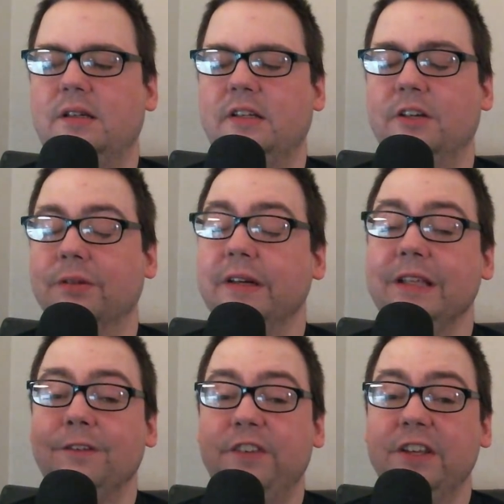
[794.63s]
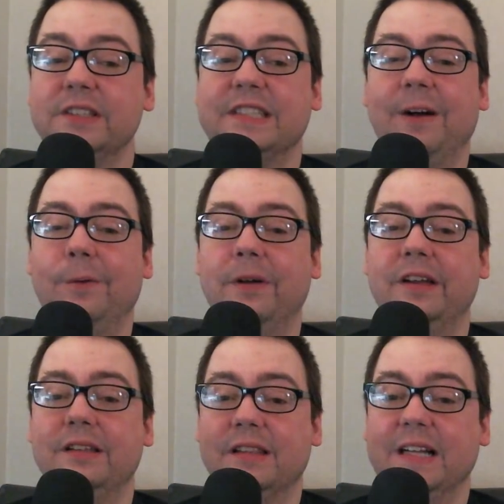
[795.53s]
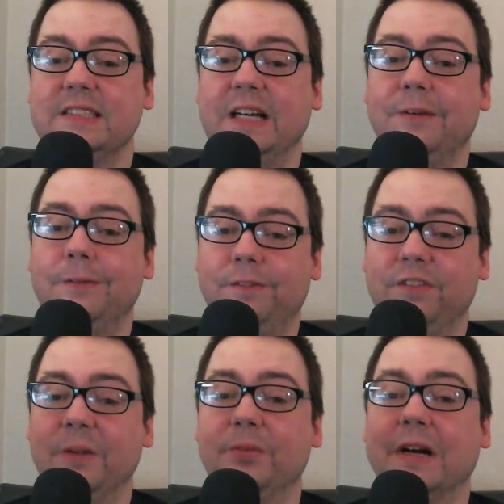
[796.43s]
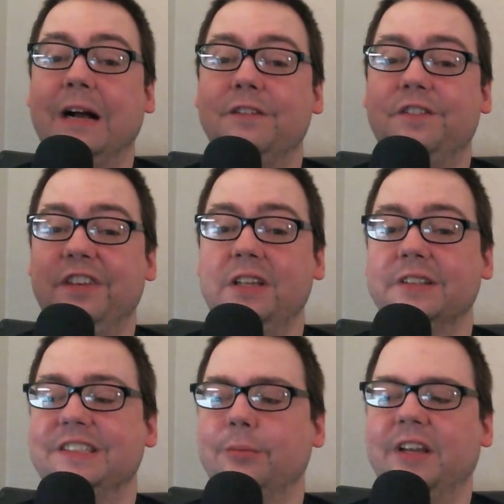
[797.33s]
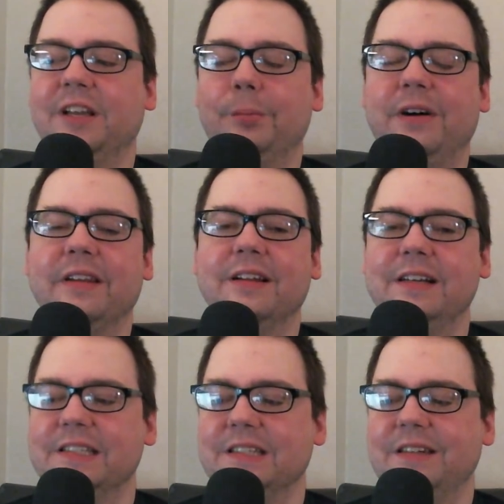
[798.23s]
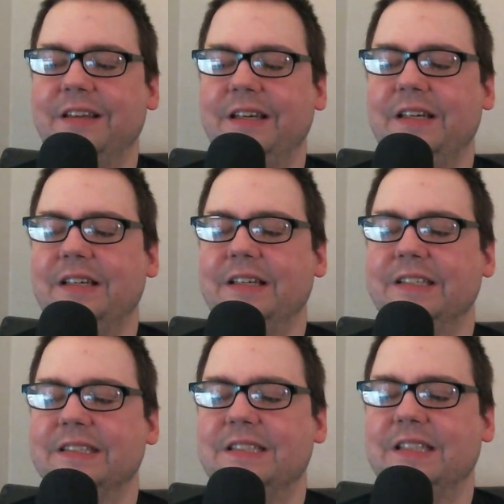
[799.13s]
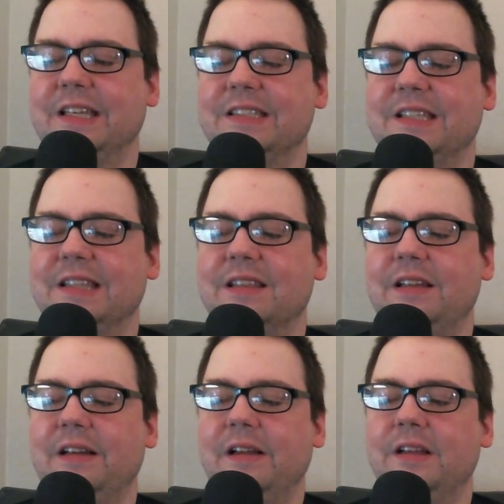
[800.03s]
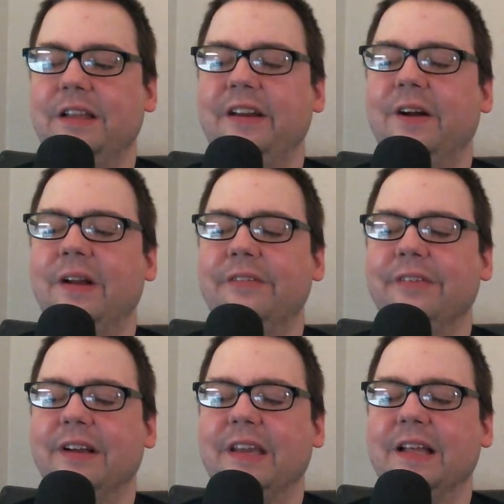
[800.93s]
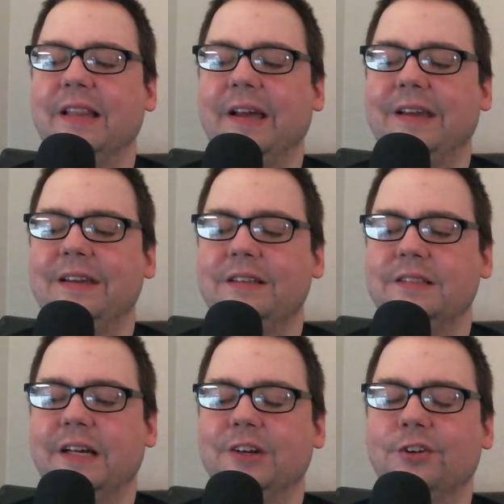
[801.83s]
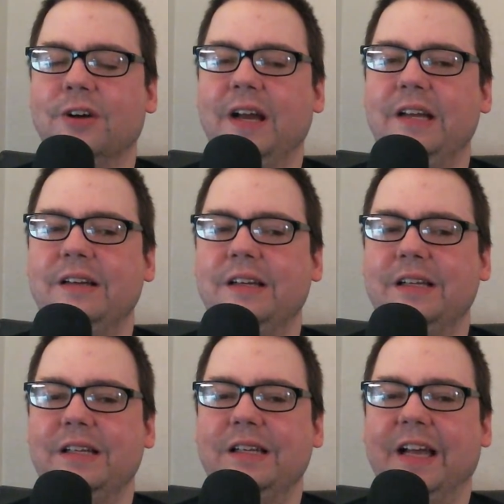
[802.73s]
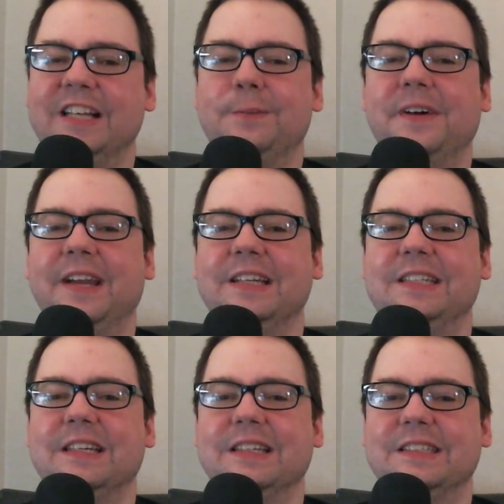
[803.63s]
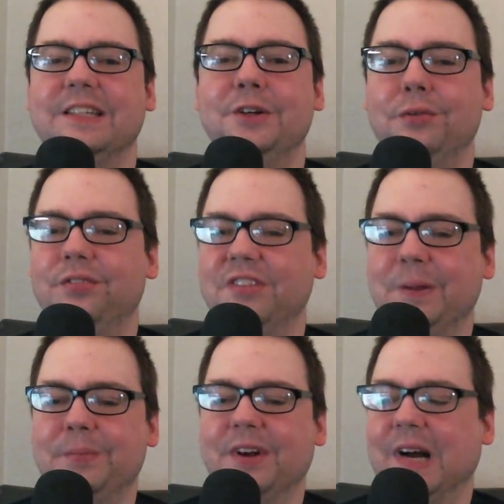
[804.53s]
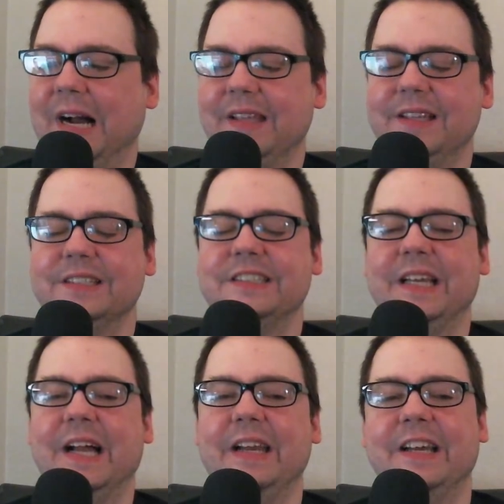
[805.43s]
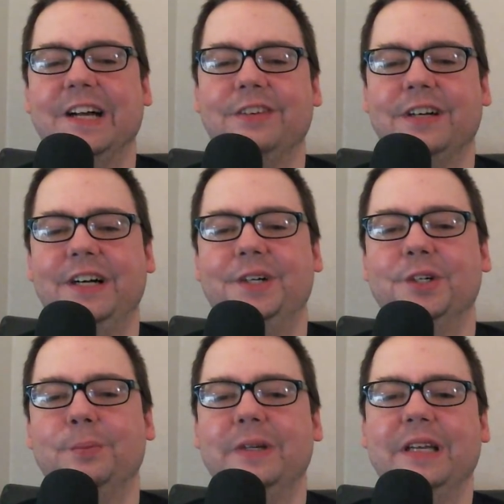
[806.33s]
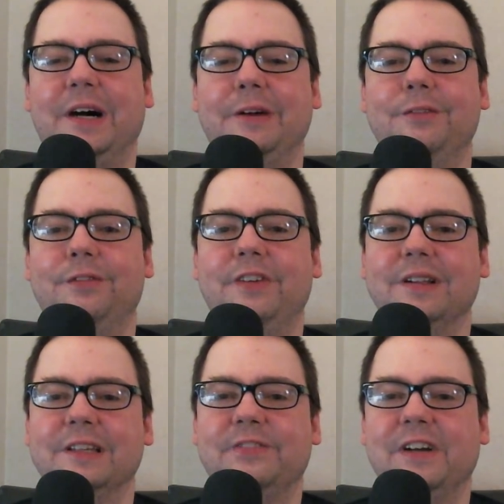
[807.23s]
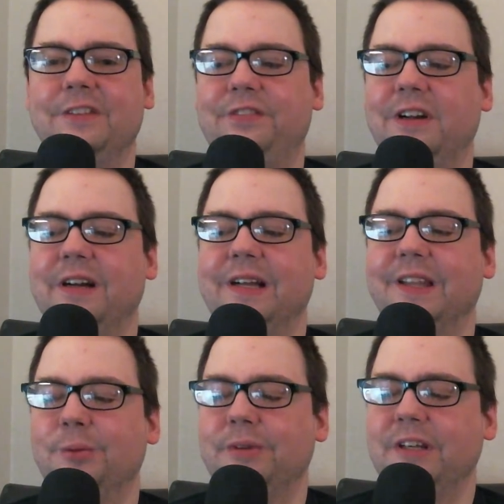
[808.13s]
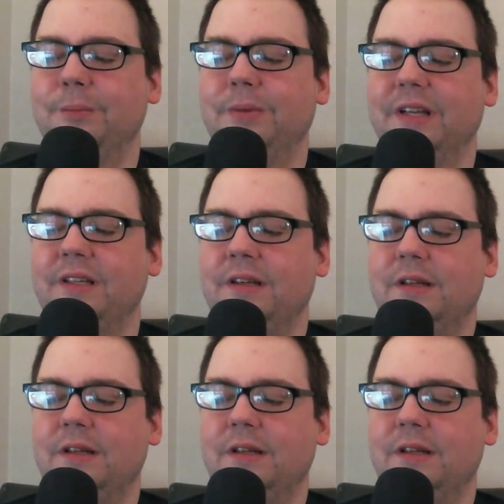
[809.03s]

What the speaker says: it really feels that way. That's how Flip the Rat feels to me. And part of the reason is that you don't ever get like a great explanation as to who Flip the Rat is. They kind of cover it a little bit on Fearless Fred Fury a little bit, but